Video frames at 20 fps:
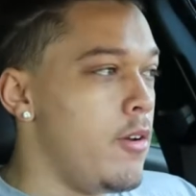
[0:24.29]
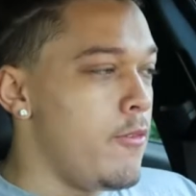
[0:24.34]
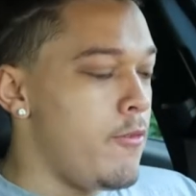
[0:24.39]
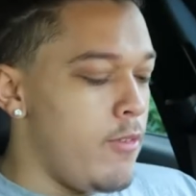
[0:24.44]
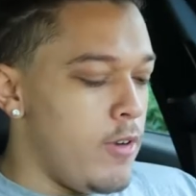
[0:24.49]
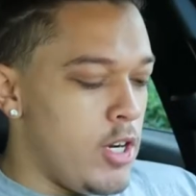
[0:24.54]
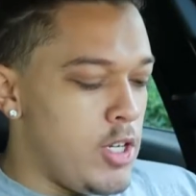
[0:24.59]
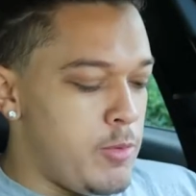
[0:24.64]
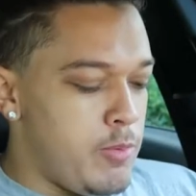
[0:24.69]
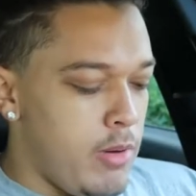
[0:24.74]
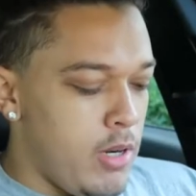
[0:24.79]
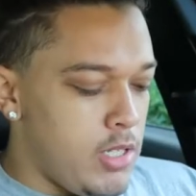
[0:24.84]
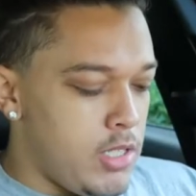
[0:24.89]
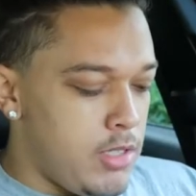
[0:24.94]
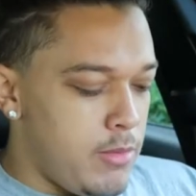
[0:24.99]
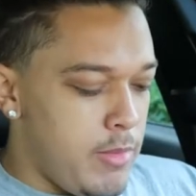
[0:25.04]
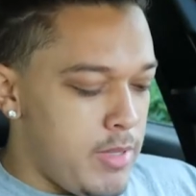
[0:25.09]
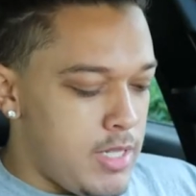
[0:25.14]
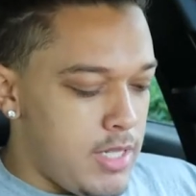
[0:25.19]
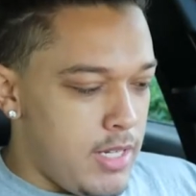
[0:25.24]
First
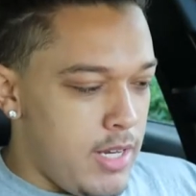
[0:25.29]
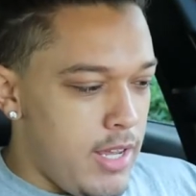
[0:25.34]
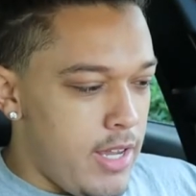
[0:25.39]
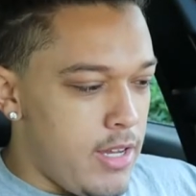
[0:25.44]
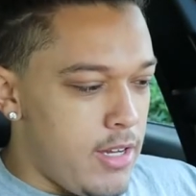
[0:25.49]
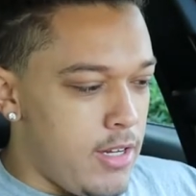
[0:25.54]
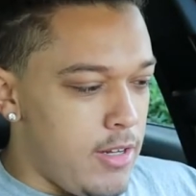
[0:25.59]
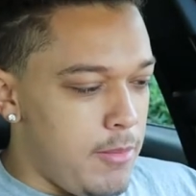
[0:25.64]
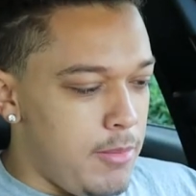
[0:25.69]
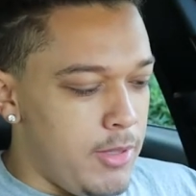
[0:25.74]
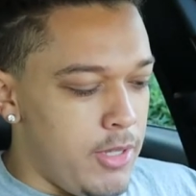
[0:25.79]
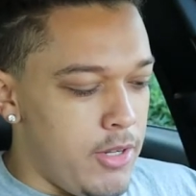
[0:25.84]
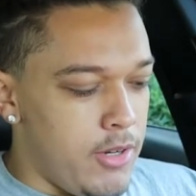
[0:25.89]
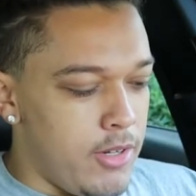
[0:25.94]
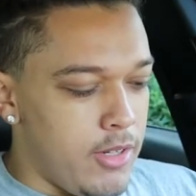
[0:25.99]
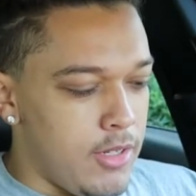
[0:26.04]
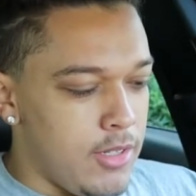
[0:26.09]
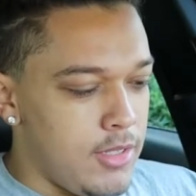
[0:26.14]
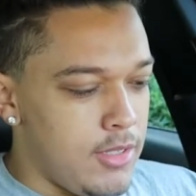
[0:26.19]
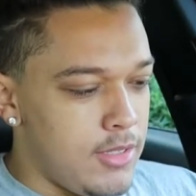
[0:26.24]
person to miss a day of
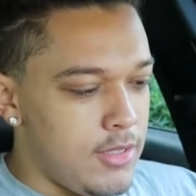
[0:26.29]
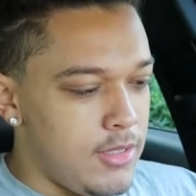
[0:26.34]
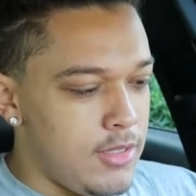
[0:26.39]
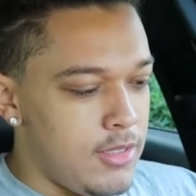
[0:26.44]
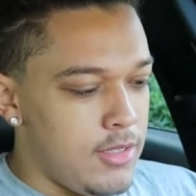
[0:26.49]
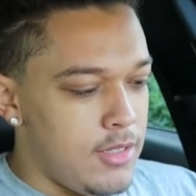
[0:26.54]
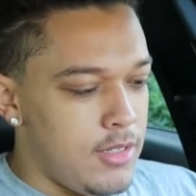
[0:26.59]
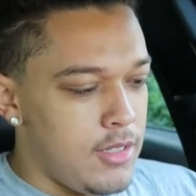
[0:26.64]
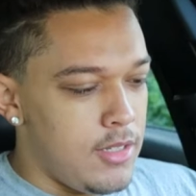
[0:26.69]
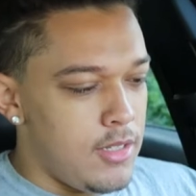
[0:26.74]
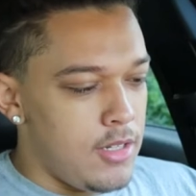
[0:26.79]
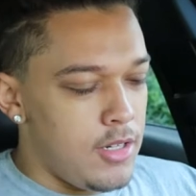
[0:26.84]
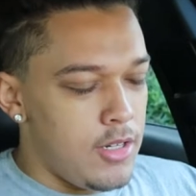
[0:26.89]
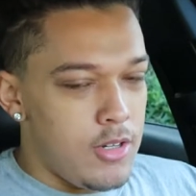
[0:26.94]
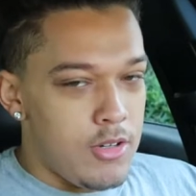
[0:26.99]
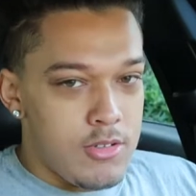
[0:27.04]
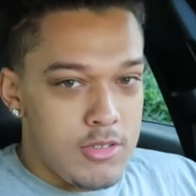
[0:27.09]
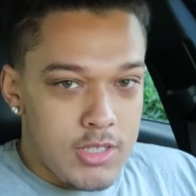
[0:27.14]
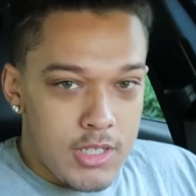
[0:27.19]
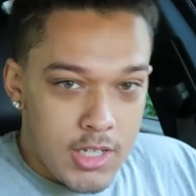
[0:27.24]
uploading
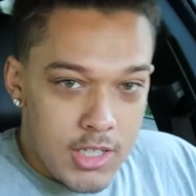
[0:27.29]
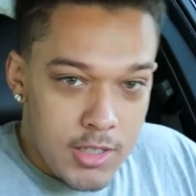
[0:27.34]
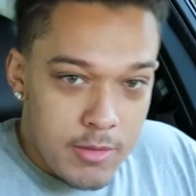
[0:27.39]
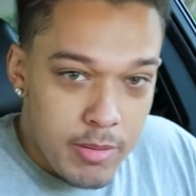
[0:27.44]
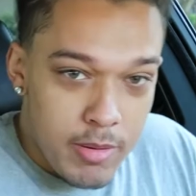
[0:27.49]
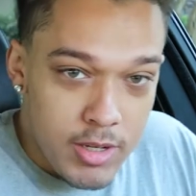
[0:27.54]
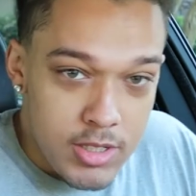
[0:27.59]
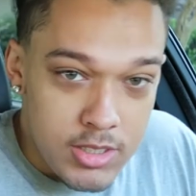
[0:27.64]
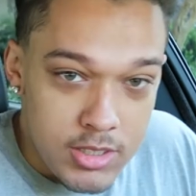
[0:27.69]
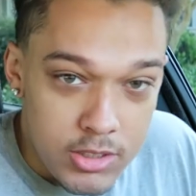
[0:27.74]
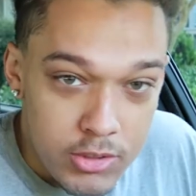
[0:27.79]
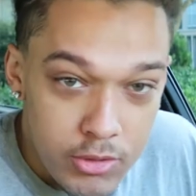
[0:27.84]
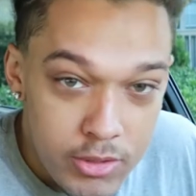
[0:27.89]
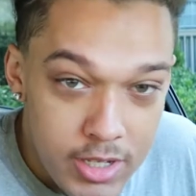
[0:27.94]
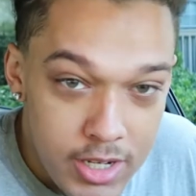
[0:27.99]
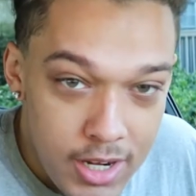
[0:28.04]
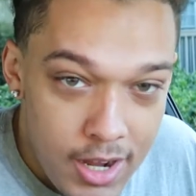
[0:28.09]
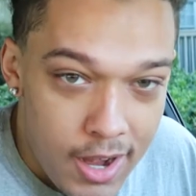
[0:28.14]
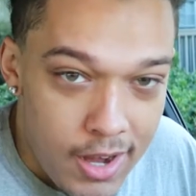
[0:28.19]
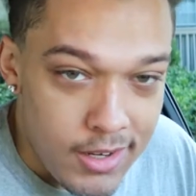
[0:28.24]
was the other person
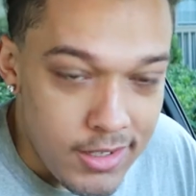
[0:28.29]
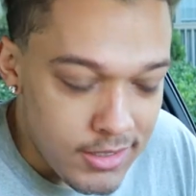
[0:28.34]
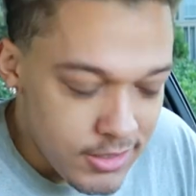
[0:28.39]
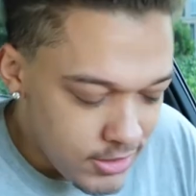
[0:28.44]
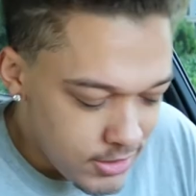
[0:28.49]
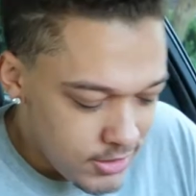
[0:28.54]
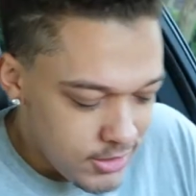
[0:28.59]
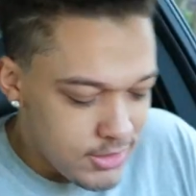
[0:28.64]
$300.